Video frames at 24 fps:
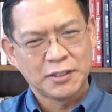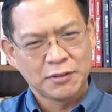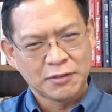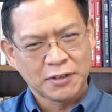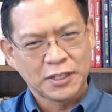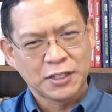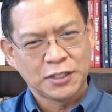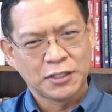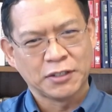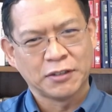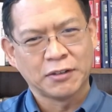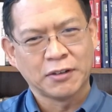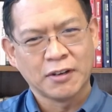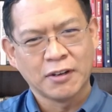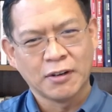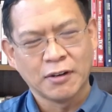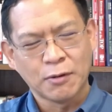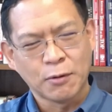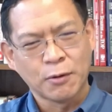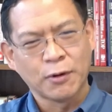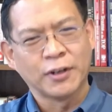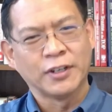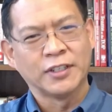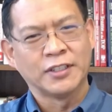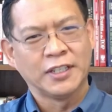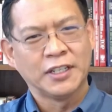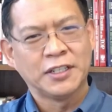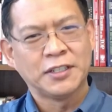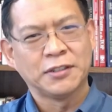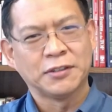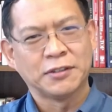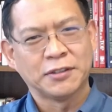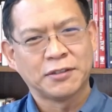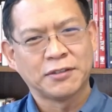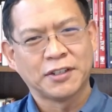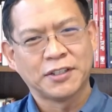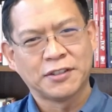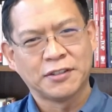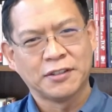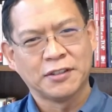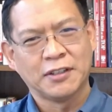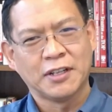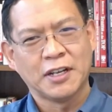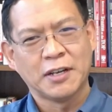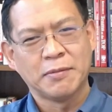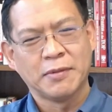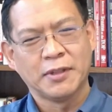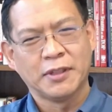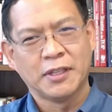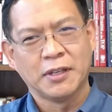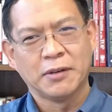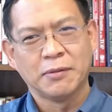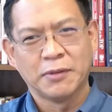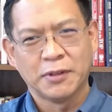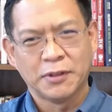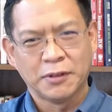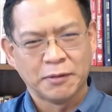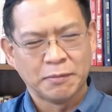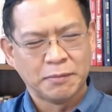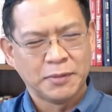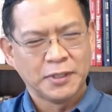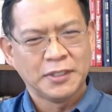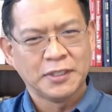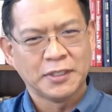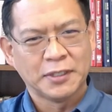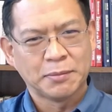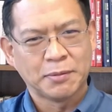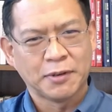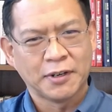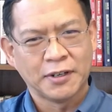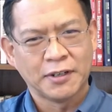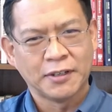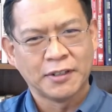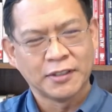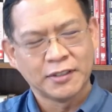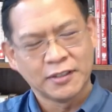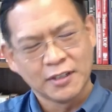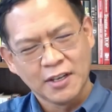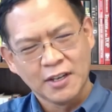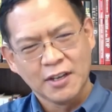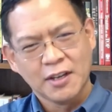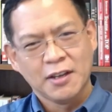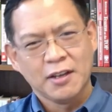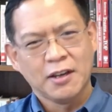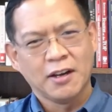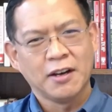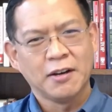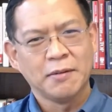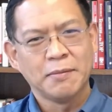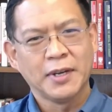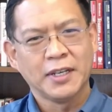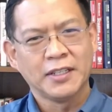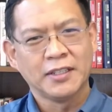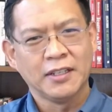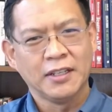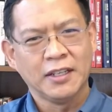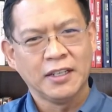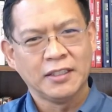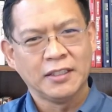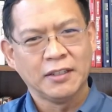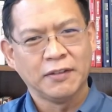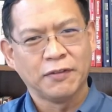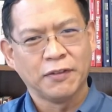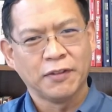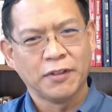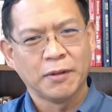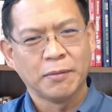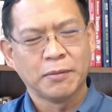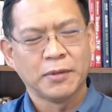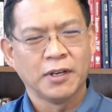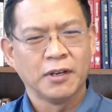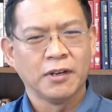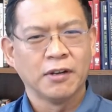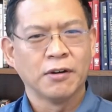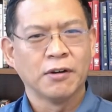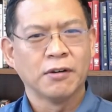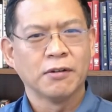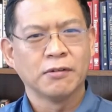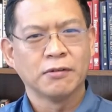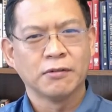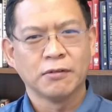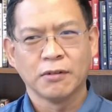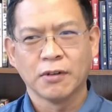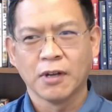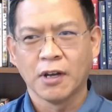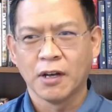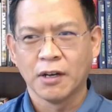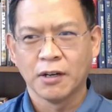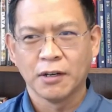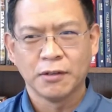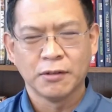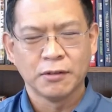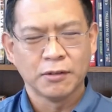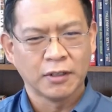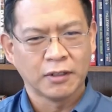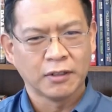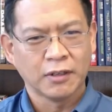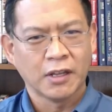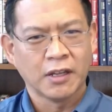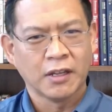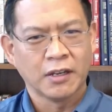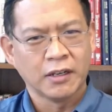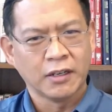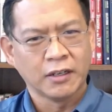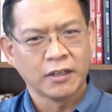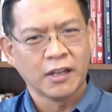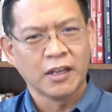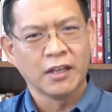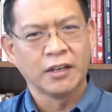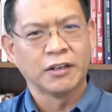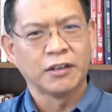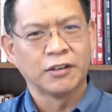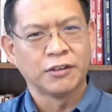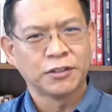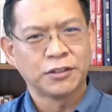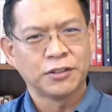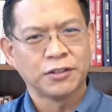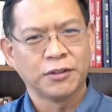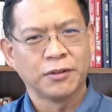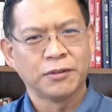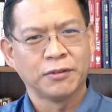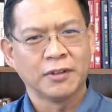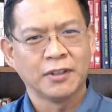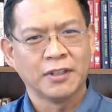structure, organizational structure alignment then with your business partners makes it easy for them to know who to and nurture the